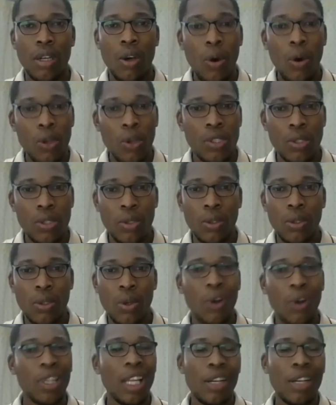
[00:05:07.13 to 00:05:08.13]
Also,
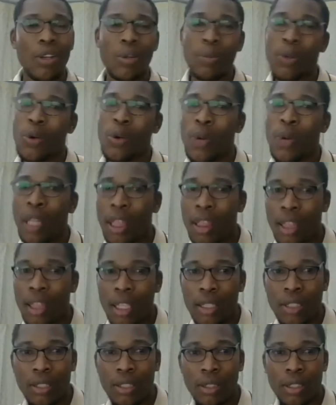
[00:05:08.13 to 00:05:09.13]
other Commonwealth
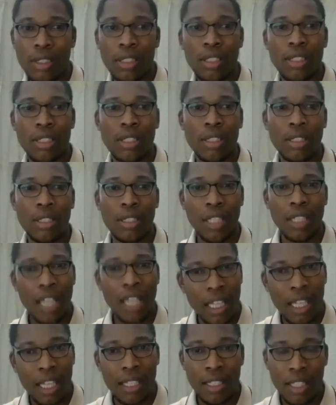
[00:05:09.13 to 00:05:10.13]
nations.
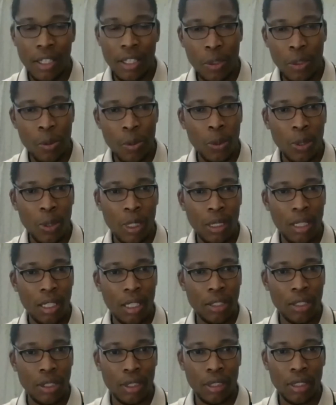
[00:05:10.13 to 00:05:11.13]
Ghana is a Commonwealth
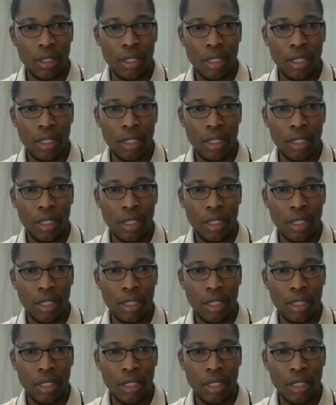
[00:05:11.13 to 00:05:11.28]
nation.